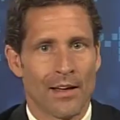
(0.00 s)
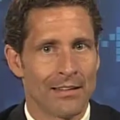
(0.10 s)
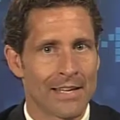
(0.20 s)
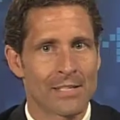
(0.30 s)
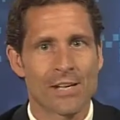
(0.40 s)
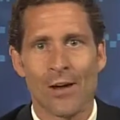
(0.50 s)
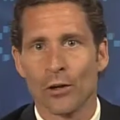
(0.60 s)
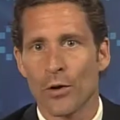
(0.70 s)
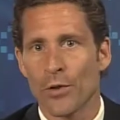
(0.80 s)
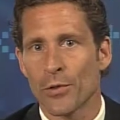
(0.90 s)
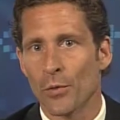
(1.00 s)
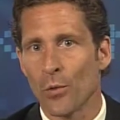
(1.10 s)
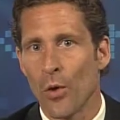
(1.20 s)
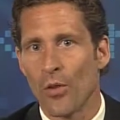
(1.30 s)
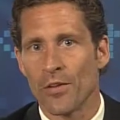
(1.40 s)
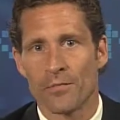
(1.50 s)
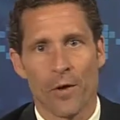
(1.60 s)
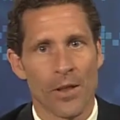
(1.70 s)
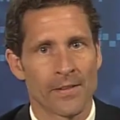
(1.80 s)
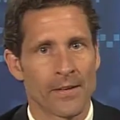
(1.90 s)
Let's now look at the role that
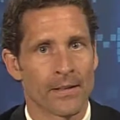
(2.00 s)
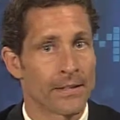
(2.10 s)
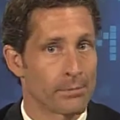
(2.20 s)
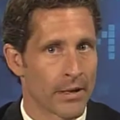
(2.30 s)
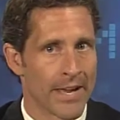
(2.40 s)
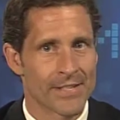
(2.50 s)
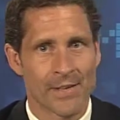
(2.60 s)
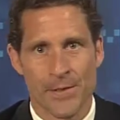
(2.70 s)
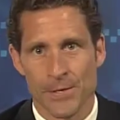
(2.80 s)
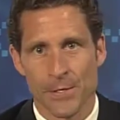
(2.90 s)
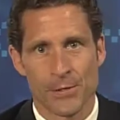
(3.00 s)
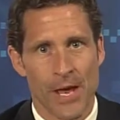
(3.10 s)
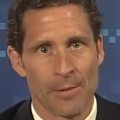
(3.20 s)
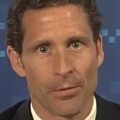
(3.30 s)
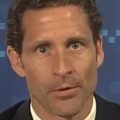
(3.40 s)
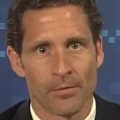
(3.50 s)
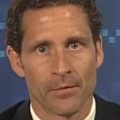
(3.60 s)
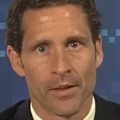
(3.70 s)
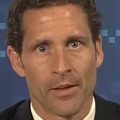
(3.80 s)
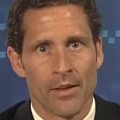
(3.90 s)
volatility plays in this example.
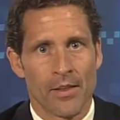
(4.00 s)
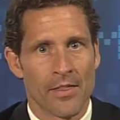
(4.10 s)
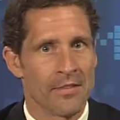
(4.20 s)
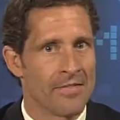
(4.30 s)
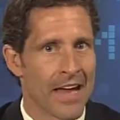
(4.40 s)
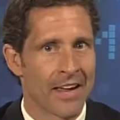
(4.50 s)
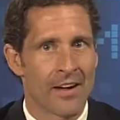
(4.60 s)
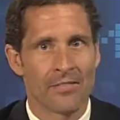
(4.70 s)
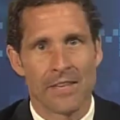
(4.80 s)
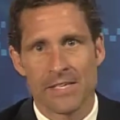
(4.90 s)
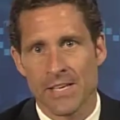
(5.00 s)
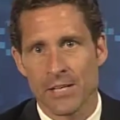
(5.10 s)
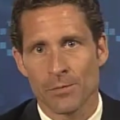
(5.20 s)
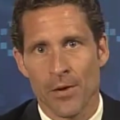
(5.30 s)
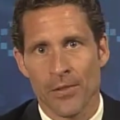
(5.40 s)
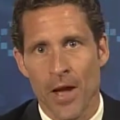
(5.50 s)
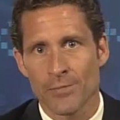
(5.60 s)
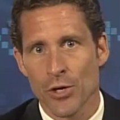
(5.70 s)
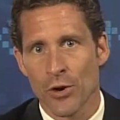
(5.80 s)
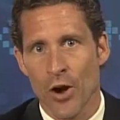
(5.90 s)
The vega of the 6-month
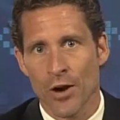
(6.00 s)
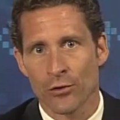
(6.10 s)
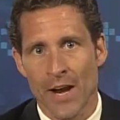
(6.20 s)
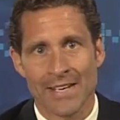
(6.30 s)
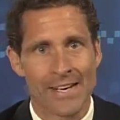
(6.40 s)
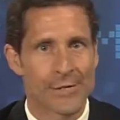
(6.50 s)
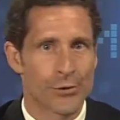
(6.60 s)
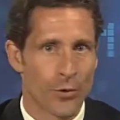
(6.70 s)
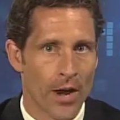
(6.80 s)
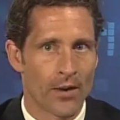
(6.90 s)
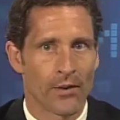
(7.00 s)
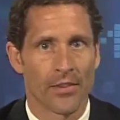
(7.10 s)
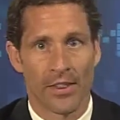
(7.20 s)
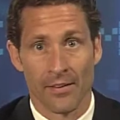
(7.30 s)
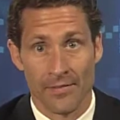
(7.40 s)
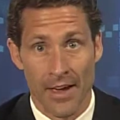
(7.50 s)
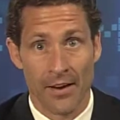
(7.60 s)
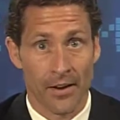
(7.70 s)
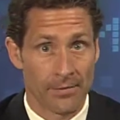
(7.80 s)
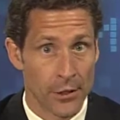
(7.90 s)
option contract is greater than the
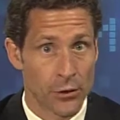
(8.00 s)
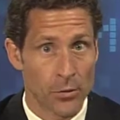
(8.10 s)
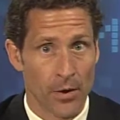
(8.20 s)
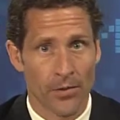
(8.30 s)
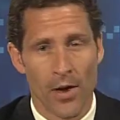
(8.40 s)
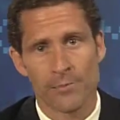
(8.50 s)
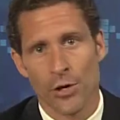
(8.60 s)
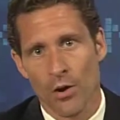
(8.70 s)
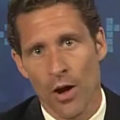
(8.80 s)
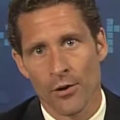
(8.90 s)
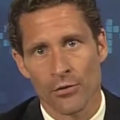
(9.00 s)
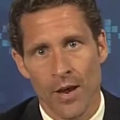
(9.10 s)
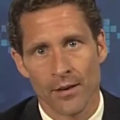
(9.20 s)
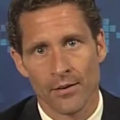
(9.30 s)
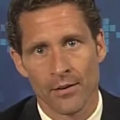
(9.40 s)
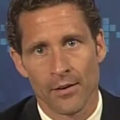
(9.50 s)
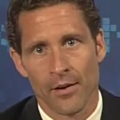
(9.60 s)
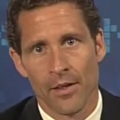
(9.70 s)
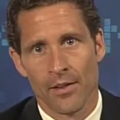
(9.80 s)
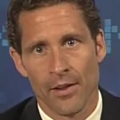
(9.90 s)
vega of the 2-month option contract.
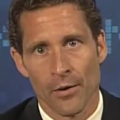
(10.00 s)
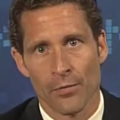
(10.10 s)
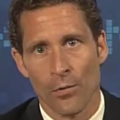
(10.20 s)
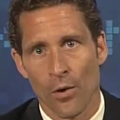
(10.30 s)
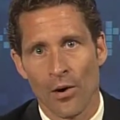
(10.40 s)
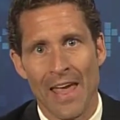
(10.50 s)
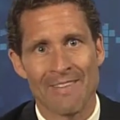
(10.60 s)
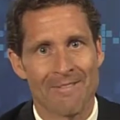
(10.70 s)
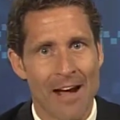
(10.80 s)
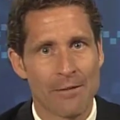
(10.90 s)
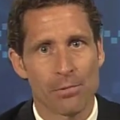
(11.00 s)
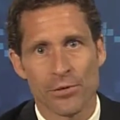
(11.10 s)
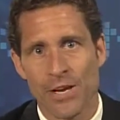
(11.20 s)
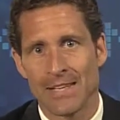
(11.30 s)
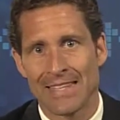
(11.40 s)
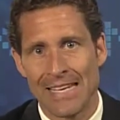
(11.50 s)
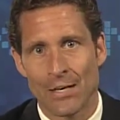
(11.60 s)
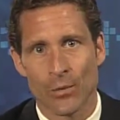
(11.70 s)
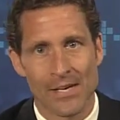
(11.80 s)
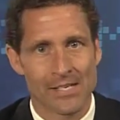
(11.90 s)
Therefore, a 5%
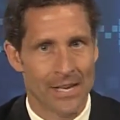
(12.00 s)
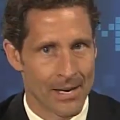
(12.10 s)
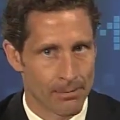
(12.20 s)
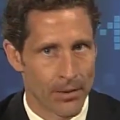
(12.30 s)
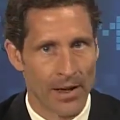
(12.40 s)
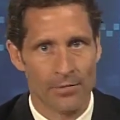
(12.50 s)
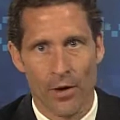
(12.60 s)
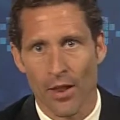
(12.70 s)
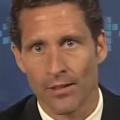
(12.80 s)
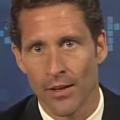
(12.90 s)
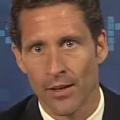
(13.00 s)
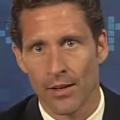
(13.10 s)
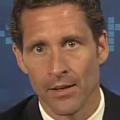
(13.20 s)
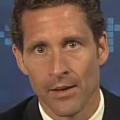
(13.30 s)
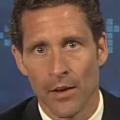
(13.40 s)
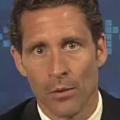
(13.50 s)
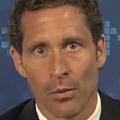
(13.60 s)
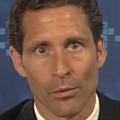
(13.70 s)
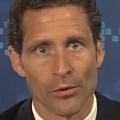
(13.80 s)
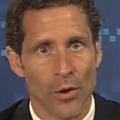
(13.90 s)
decrease in implied volatility
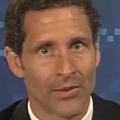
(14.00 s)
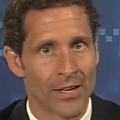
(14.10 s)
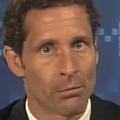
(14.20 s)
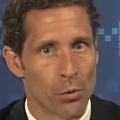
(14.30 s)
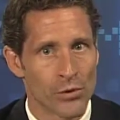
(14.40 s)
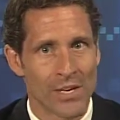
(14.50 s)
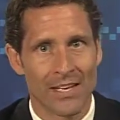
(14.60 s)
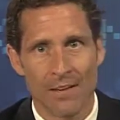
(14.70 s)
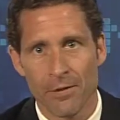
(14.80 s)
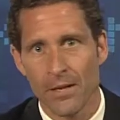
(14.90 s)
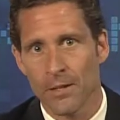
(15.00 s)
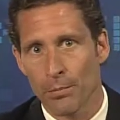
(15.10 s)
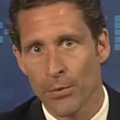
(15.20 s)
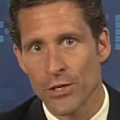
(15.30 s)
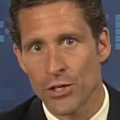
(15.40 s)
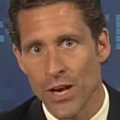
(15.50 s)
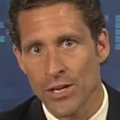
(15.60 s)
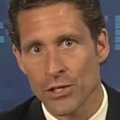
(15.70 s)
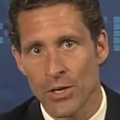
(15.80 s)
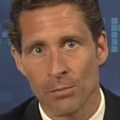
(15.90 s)
will result in a more significant
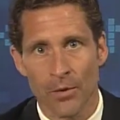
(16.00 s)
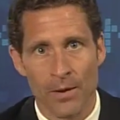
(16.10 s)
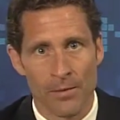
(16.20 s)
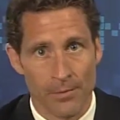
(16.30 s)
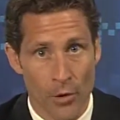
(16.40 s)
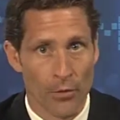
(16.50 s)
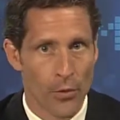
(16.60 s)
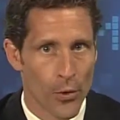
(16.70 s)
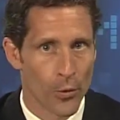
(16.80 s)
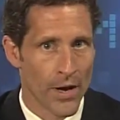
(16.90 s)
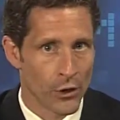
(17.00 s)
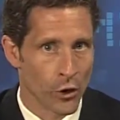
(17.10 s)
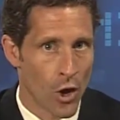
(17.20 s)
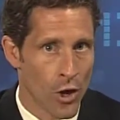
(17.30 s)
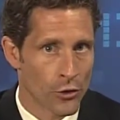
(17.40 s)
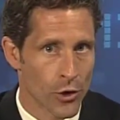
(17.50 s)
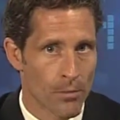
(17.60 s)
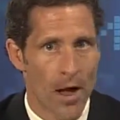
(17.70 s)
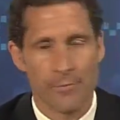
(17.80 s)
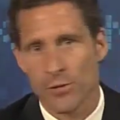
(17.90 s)
depreciation in premium for the written
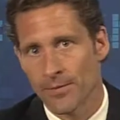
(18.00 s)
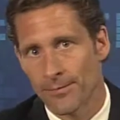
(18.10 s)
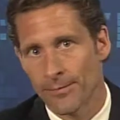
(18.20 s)
long-term option.